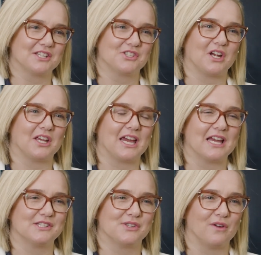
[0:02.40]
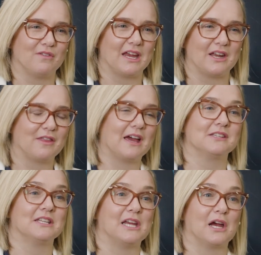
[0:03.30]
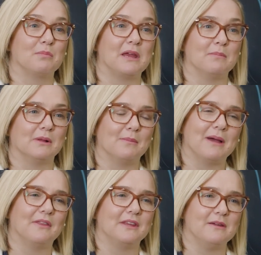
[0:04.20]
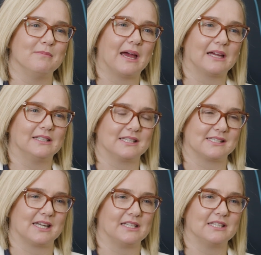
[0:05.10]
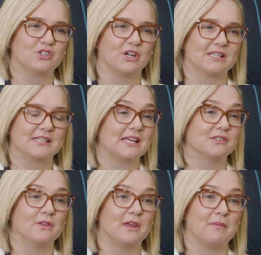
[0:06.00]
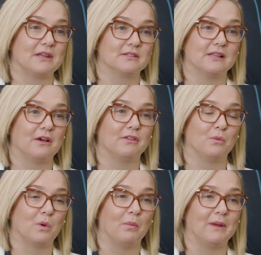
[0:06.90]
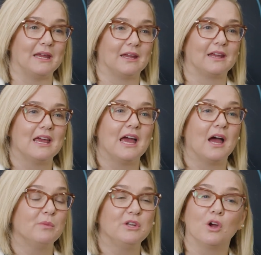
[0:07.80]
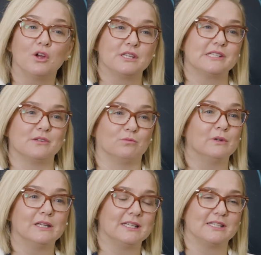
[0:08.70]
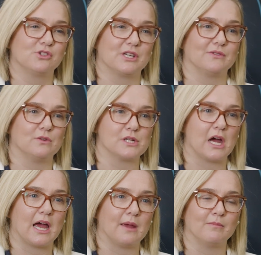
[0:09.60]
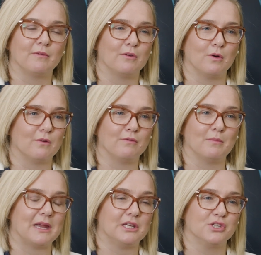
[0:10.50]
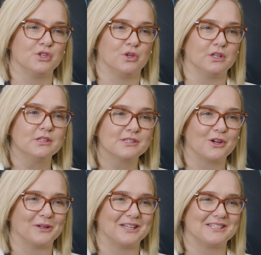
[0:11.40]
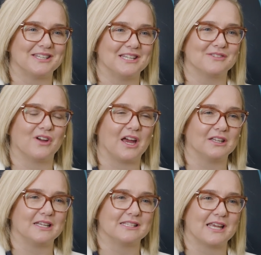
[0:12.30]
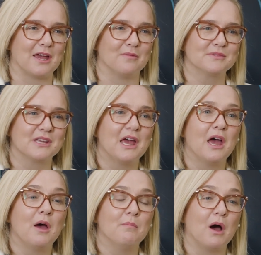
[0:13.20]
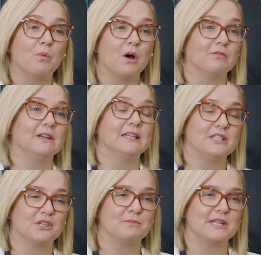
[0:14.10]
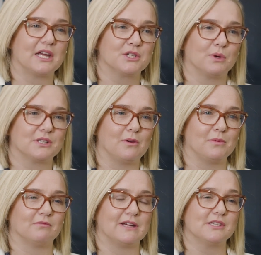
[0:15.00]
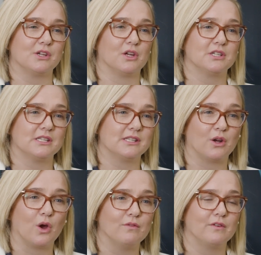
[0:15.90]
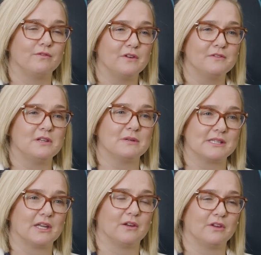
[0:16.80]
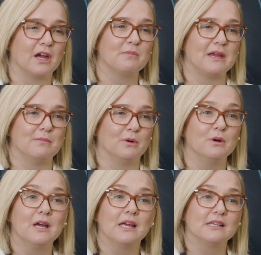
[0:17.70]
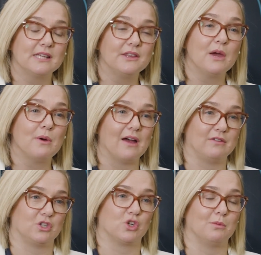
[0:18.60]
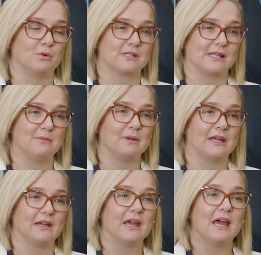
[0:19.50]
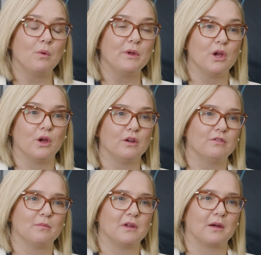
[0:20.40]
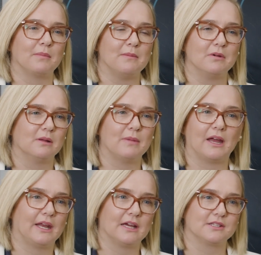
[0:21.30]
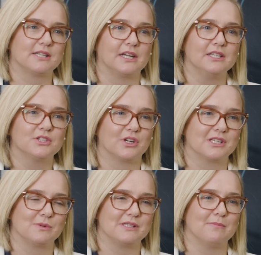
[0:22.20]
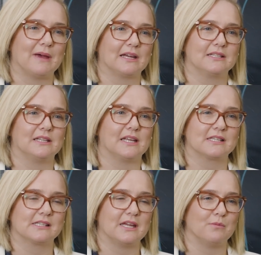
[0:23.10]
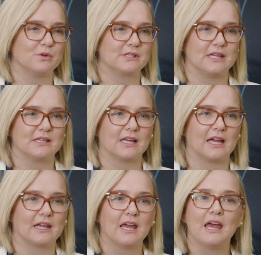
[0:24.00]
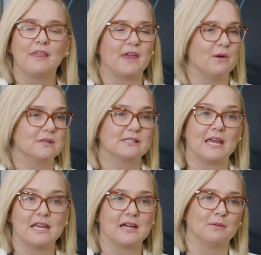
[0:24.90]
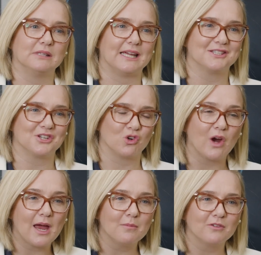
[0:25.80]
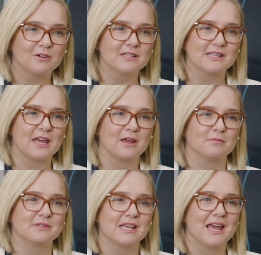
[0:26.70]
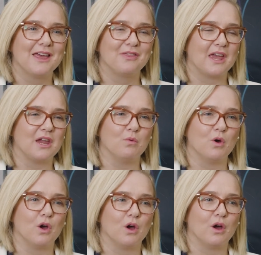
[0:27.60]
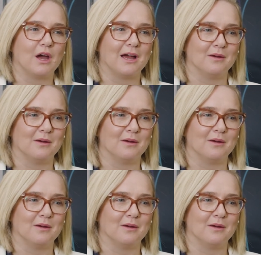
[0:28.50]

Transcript: Australia has surveyed 1,000 young people about the impact that study stress has on their mental health and well-being. And we know this is a really stressful time for many students going into these final exams. But what really jumped out to us from the research is that over 50% of young people said they were having trouble sleeping. What we heard from young people about how study stress was impacting their sleep was things like they were staying up late to cram for exams, they were